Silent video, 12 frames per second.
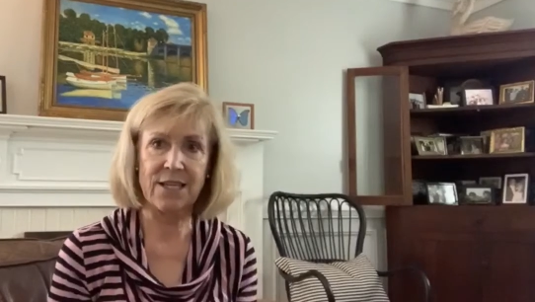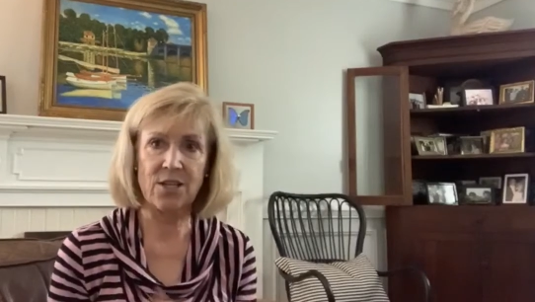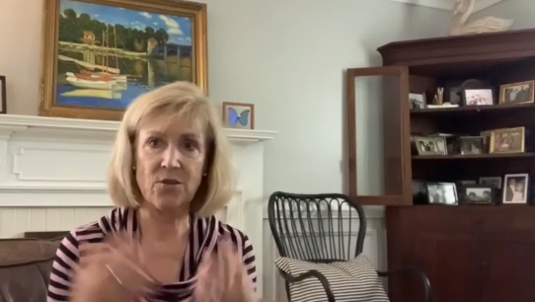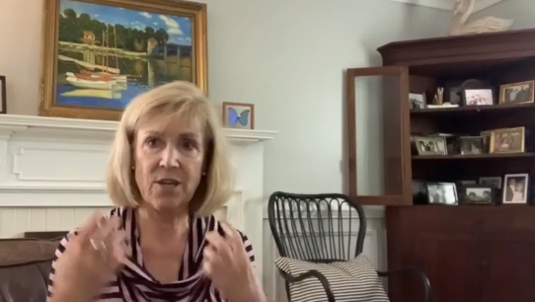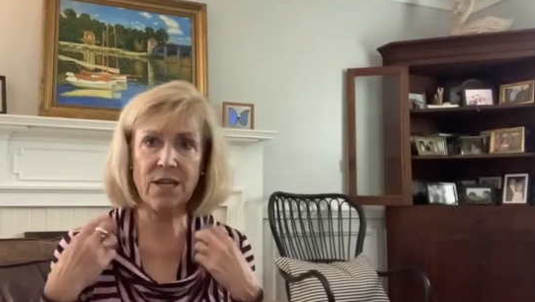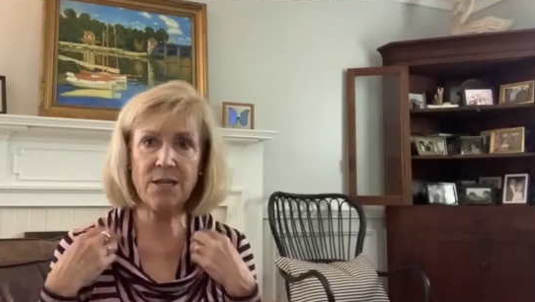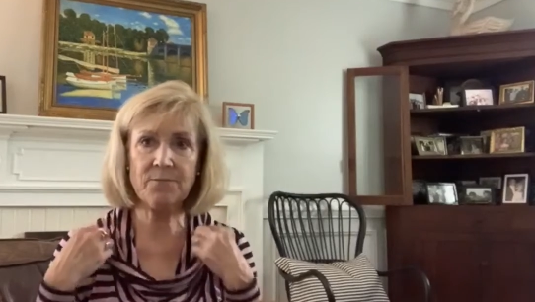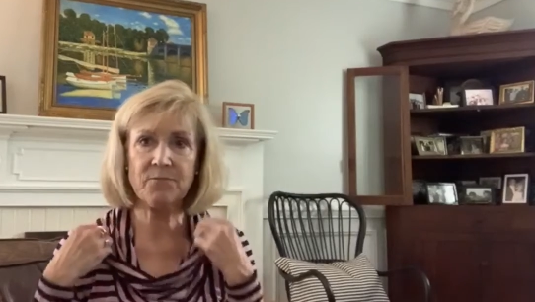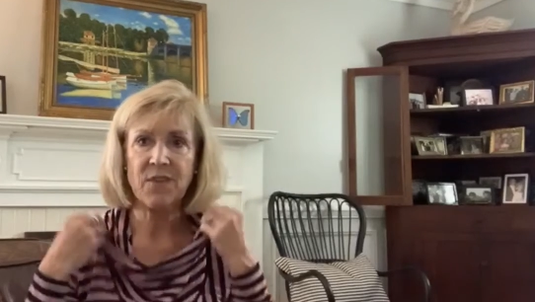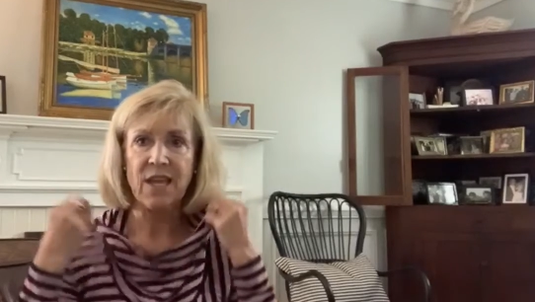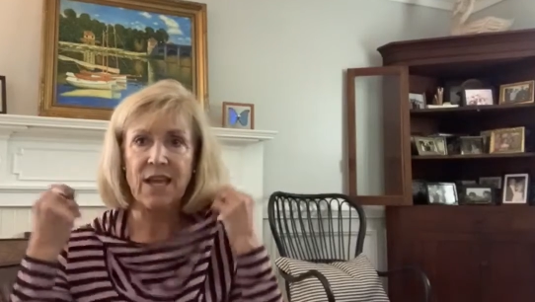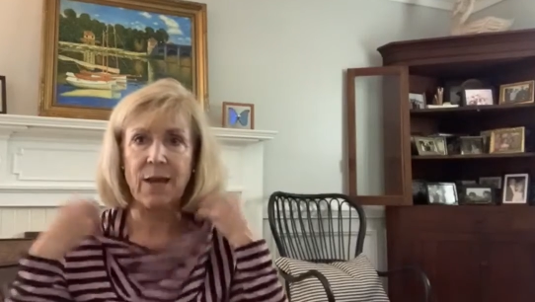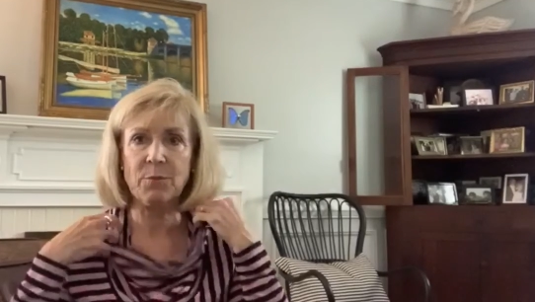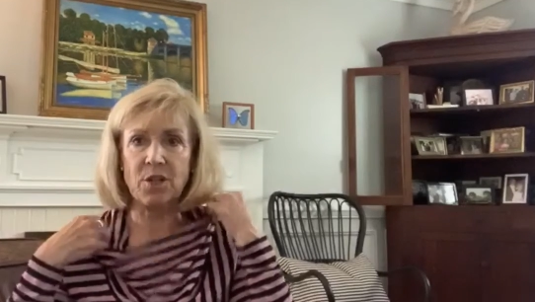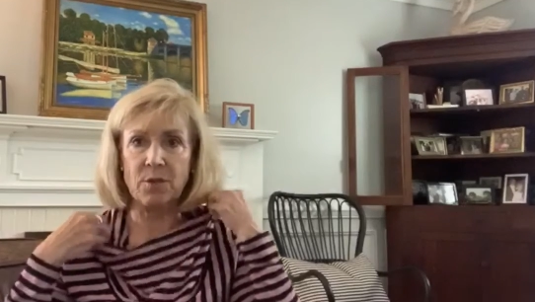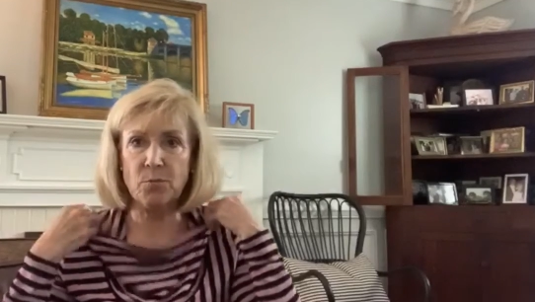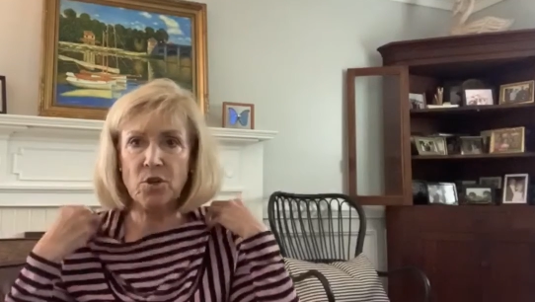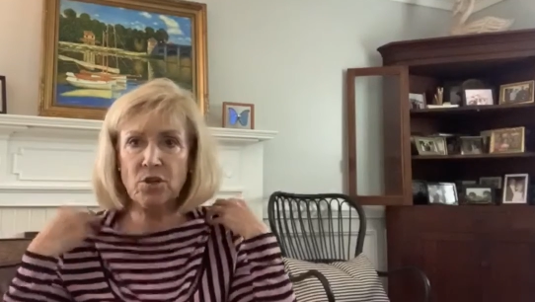okay, I'm going to
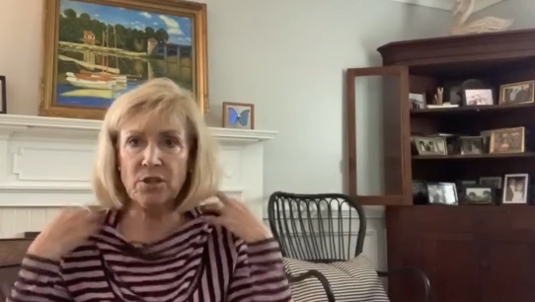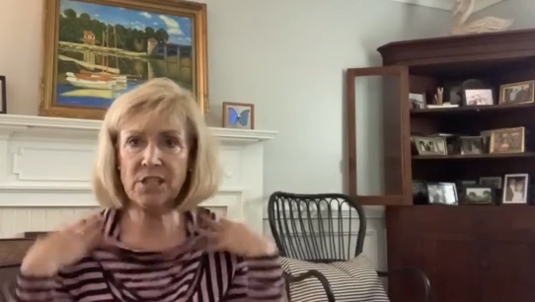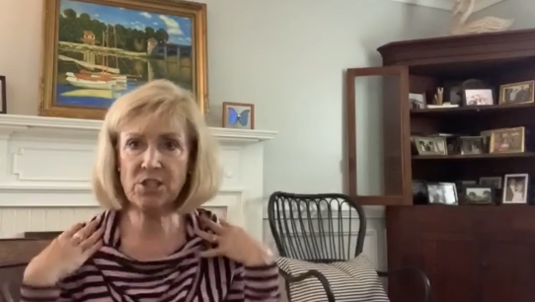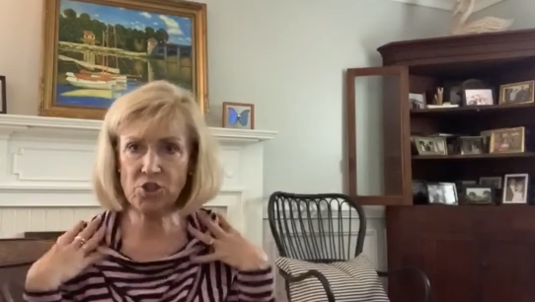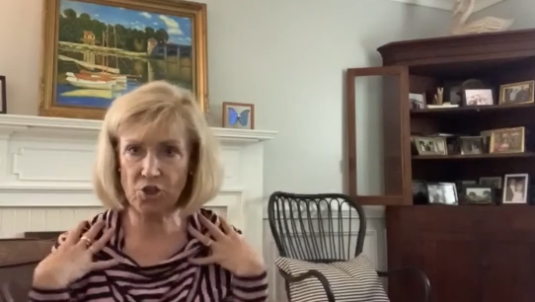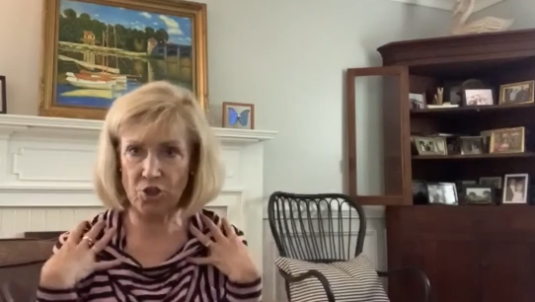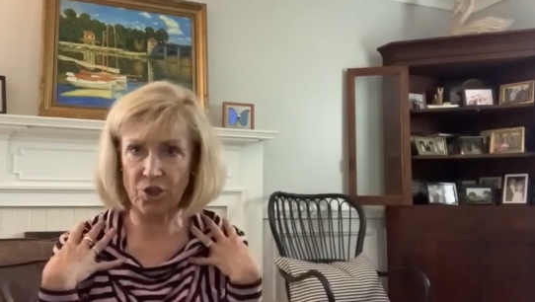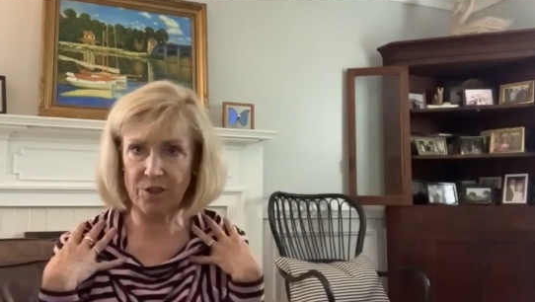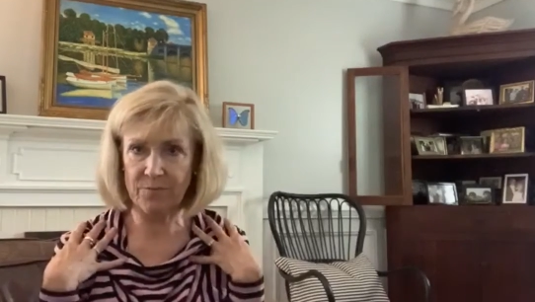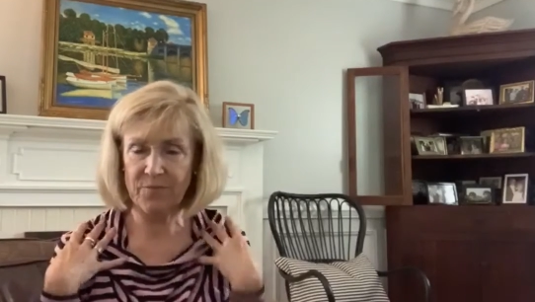put on this shirt,